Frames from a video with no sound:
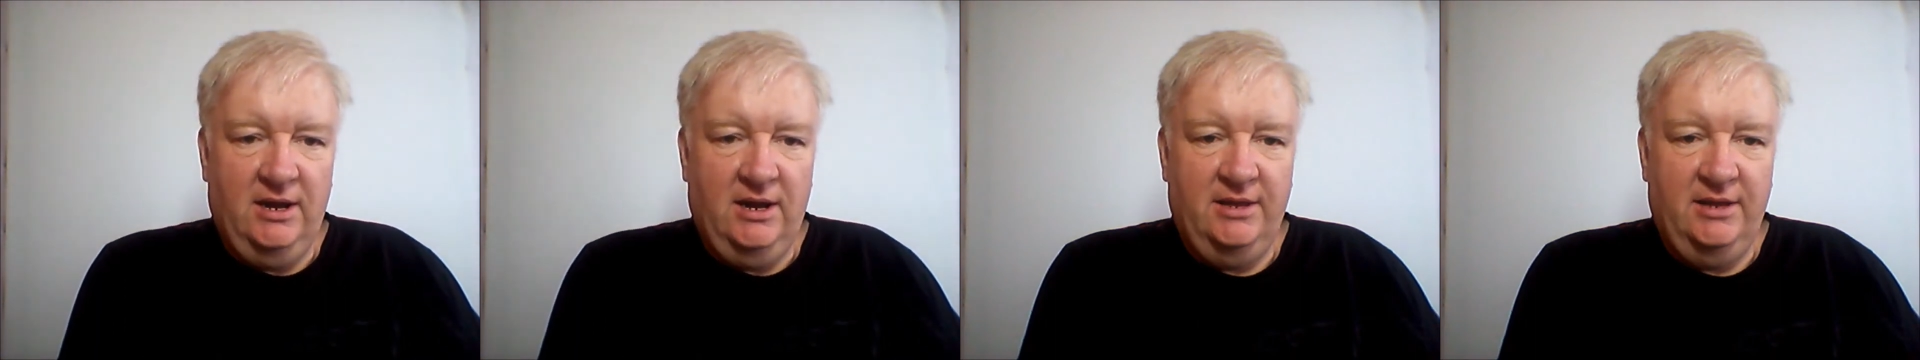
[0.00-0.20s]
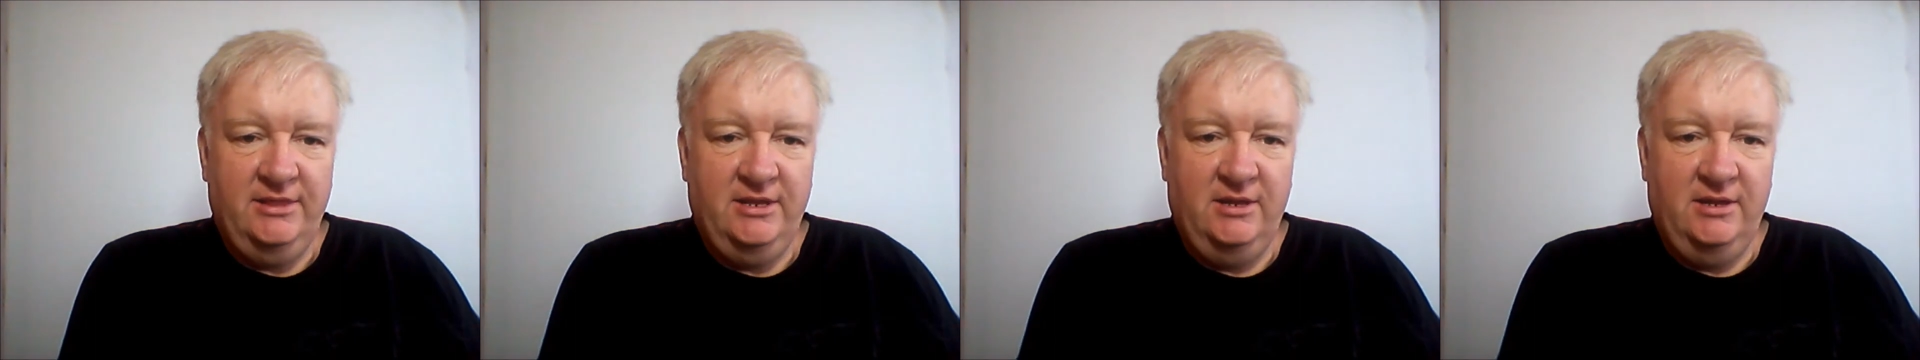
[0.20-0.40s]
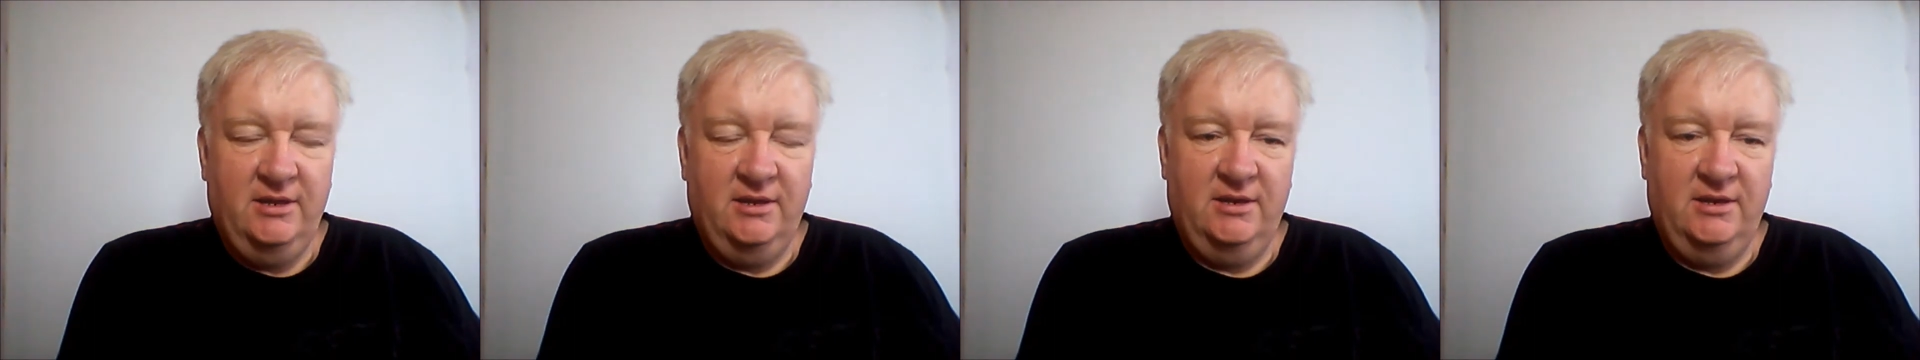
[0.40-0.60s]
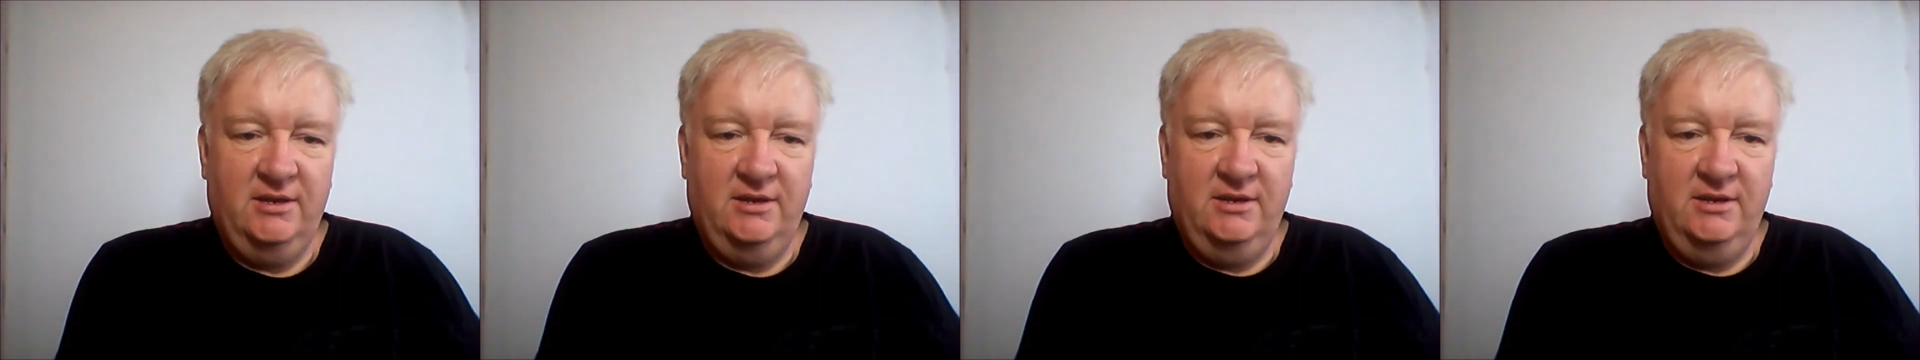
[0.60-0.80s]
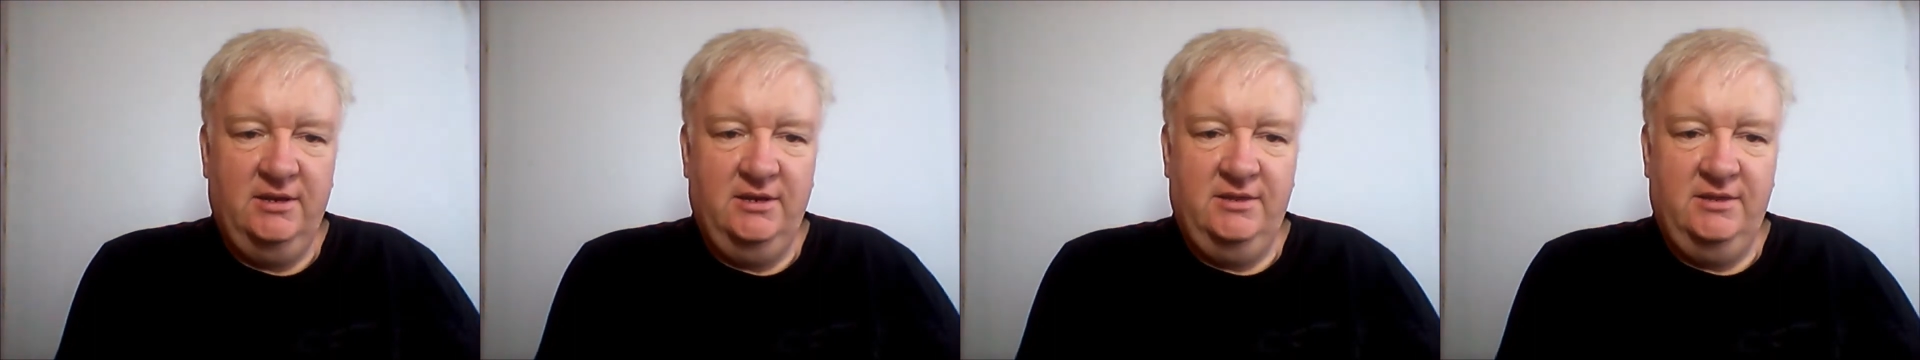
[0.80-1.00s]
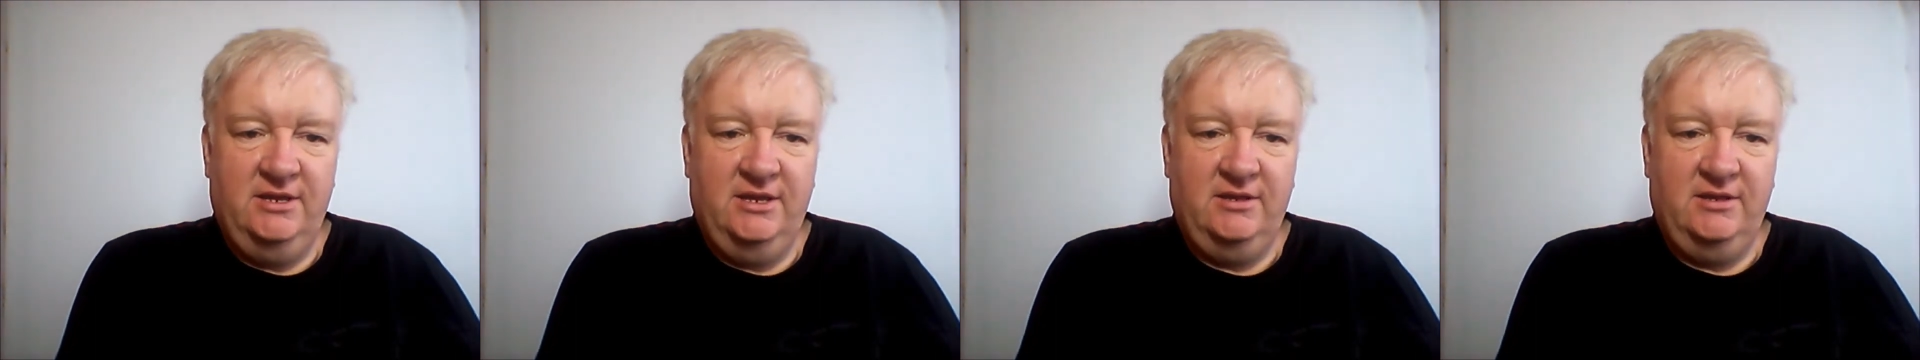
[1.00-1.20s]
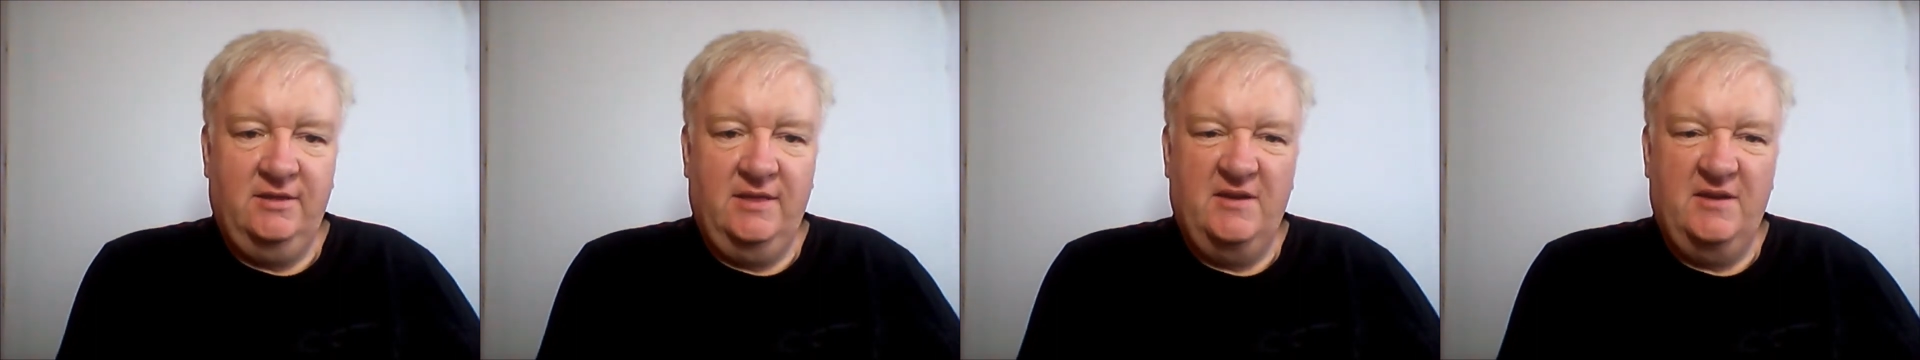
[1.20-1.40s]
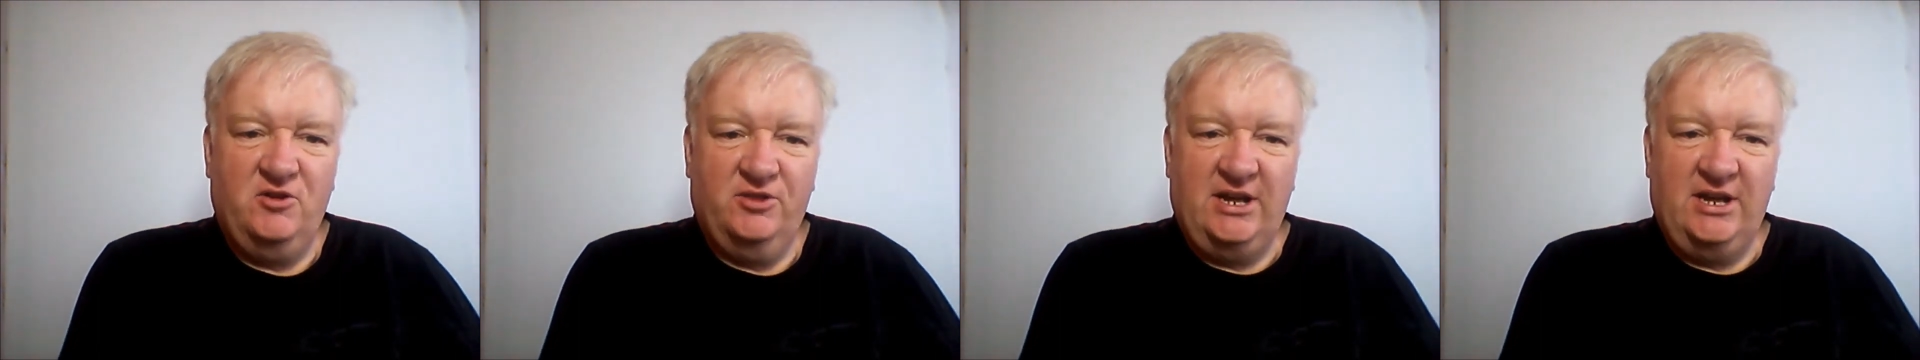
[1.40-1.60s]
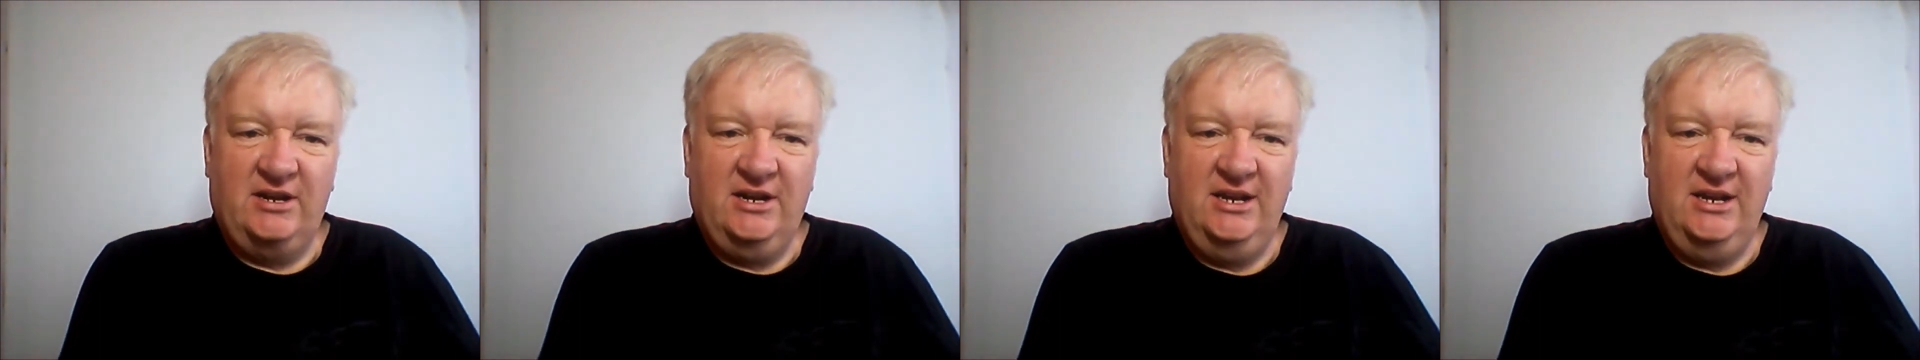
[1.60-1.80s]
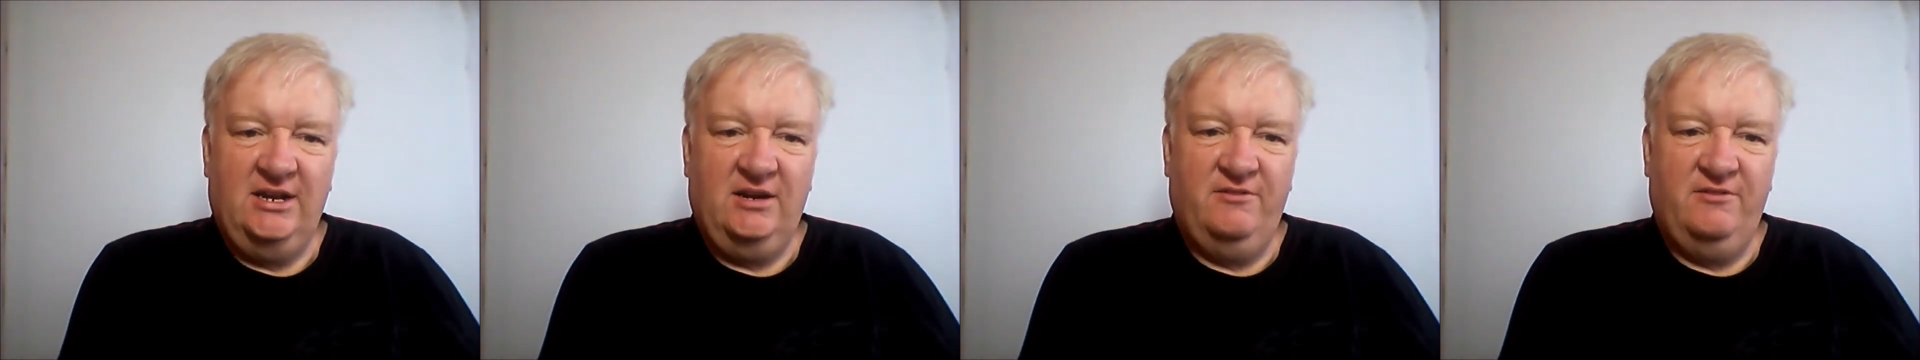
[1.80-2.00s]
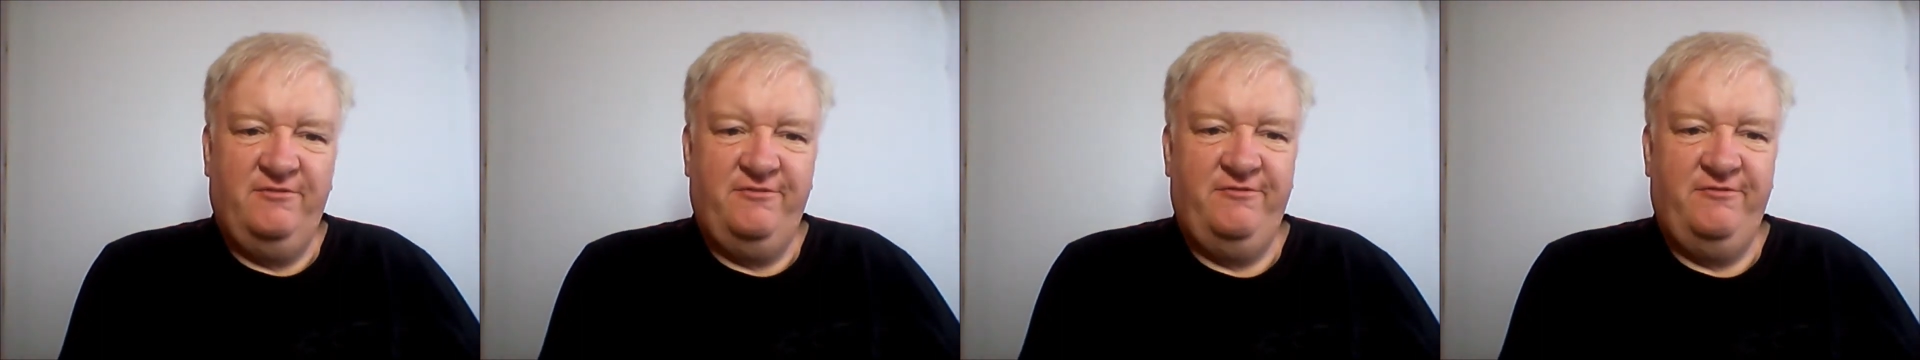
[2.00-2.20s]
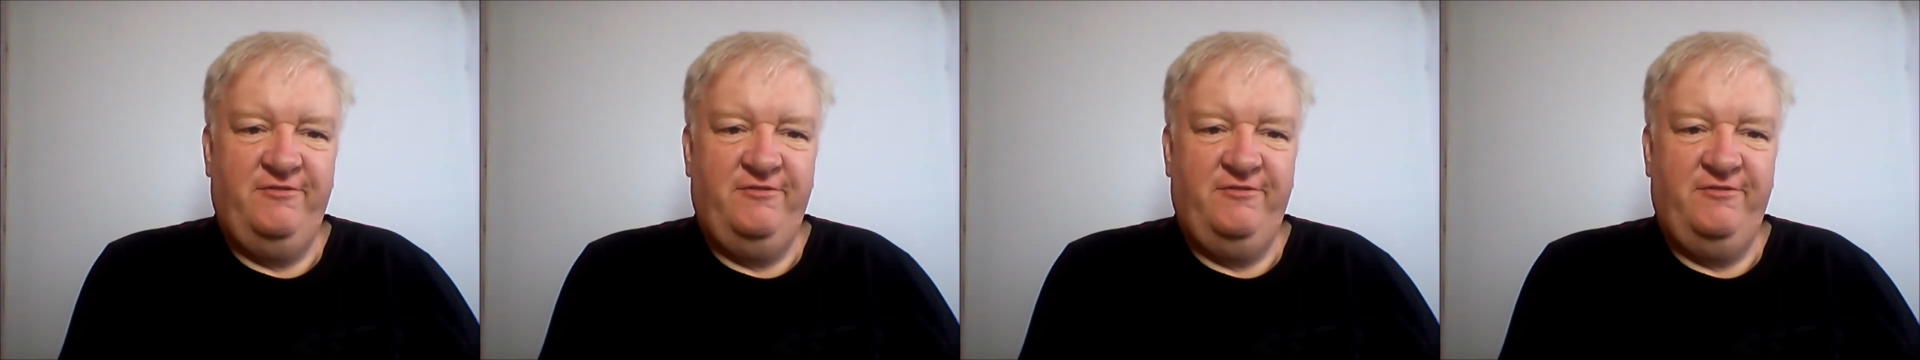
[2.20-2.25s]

and they got that little